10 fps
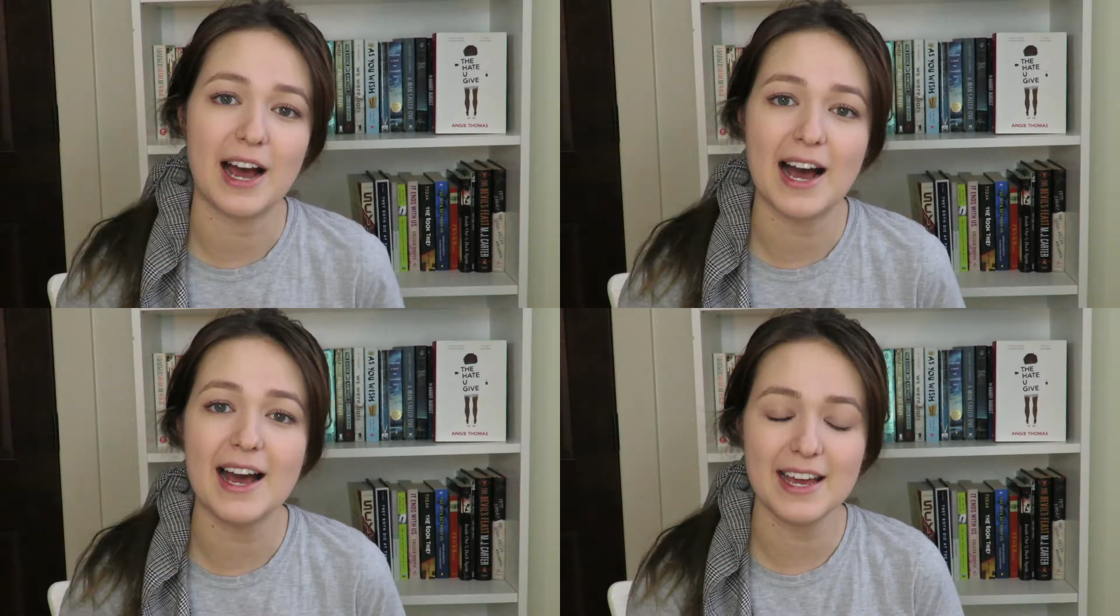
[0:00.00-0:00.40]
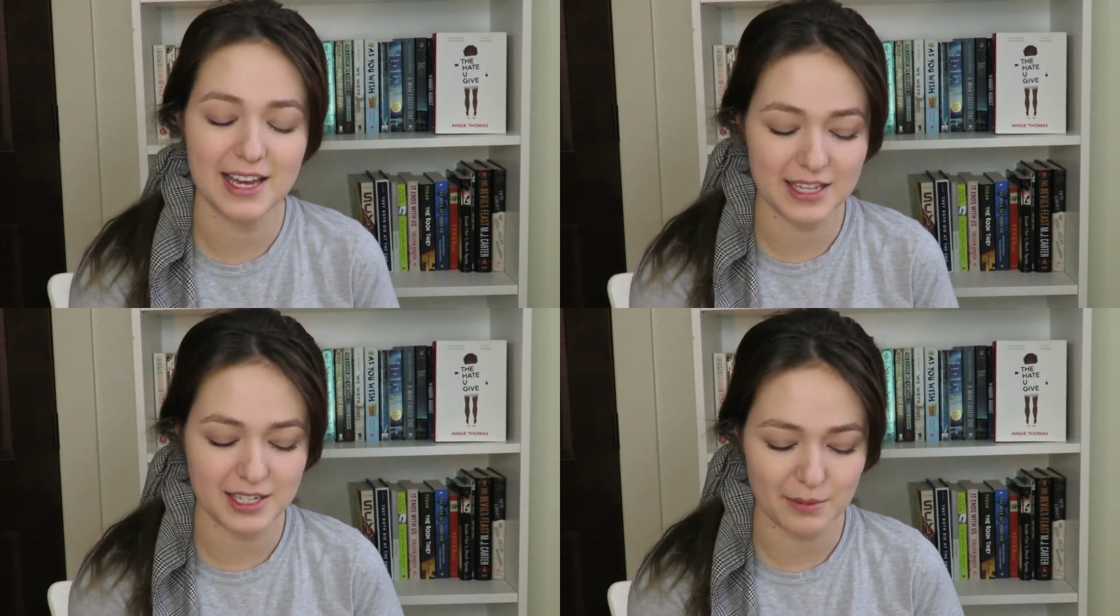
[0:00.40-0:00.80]

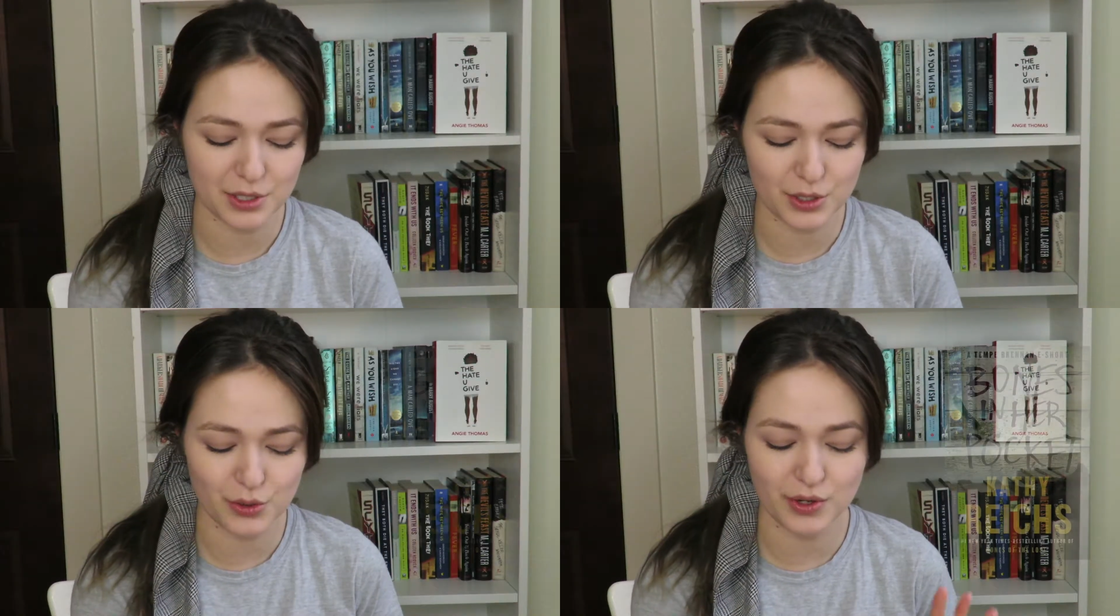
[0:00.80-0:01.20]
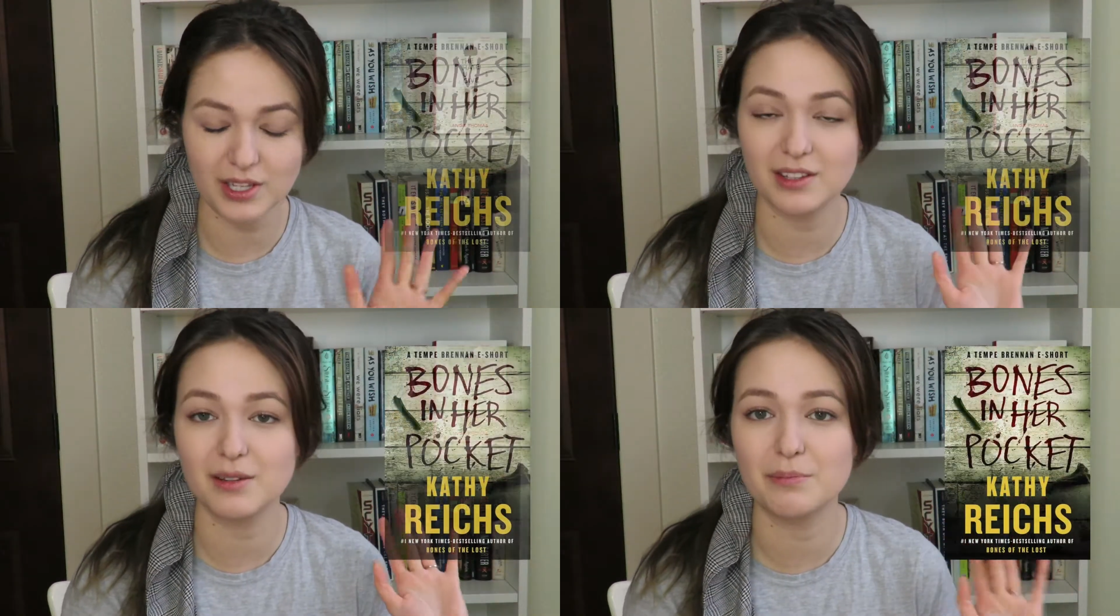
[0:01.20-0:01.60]
I attempted to
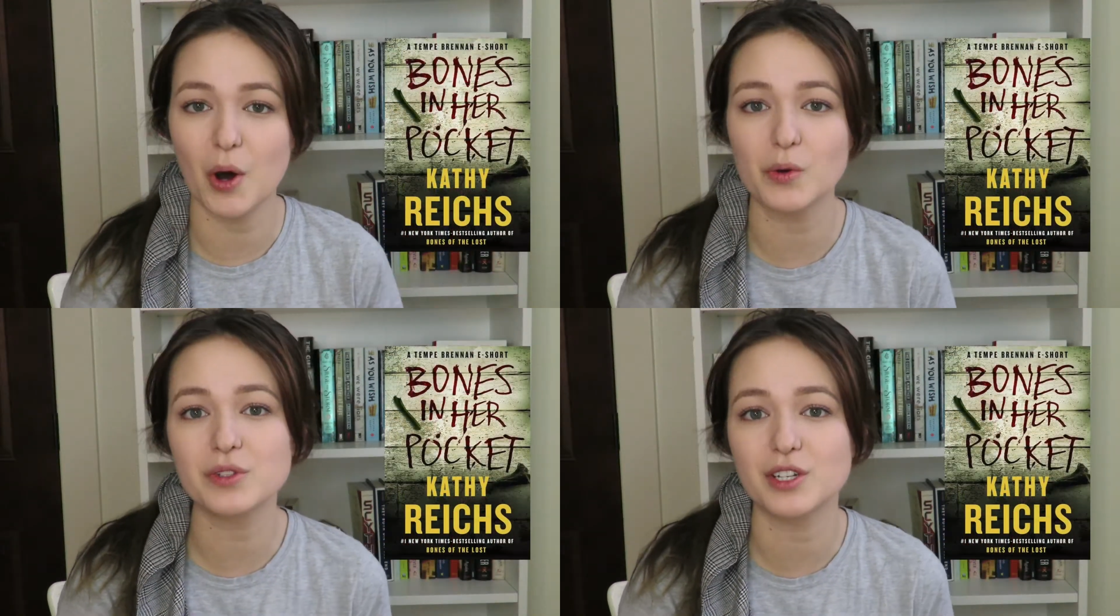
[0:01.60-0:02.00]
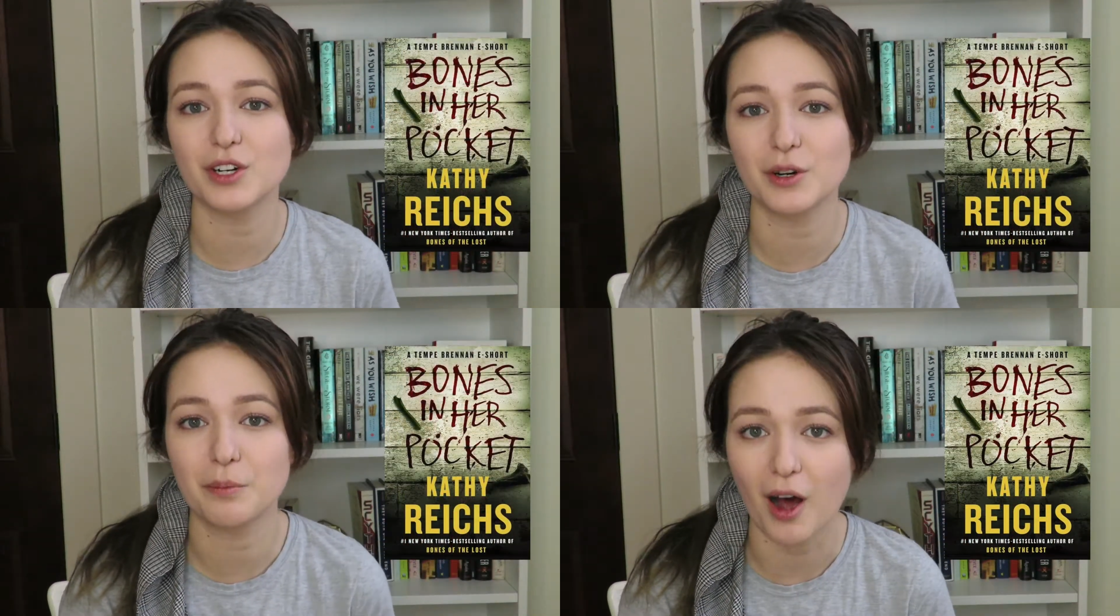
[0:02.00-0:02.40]
read The Bones in
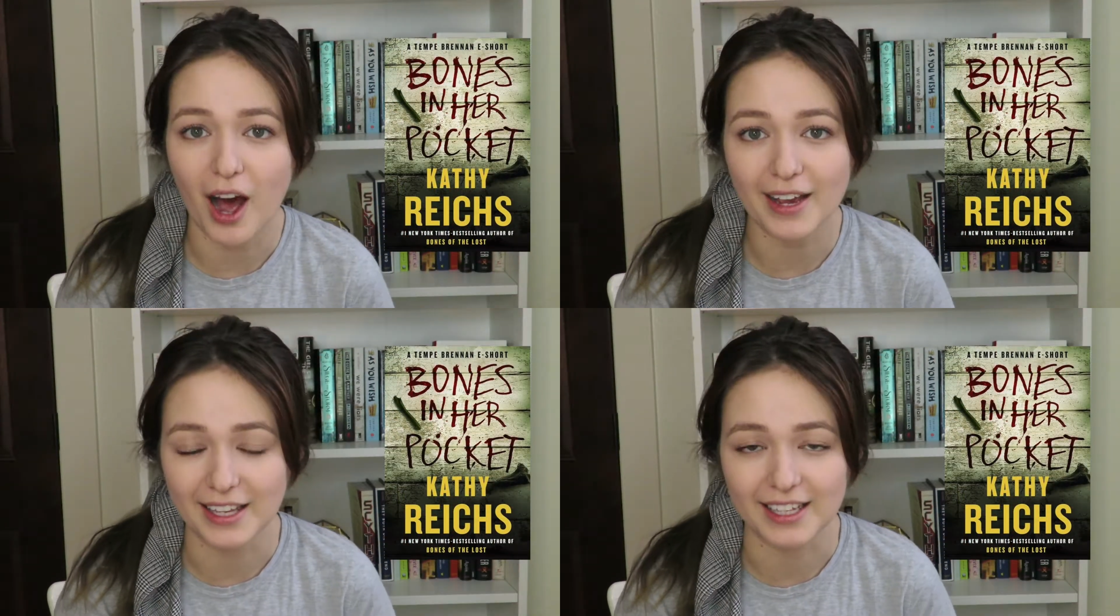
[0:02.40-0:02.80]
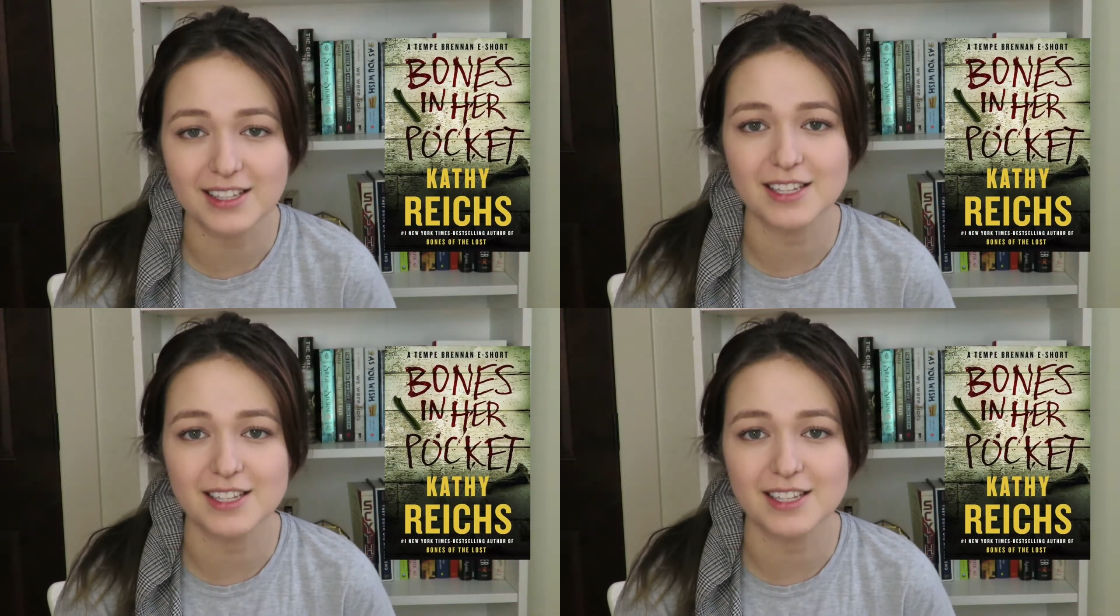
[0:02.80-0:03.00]
Her Pocket.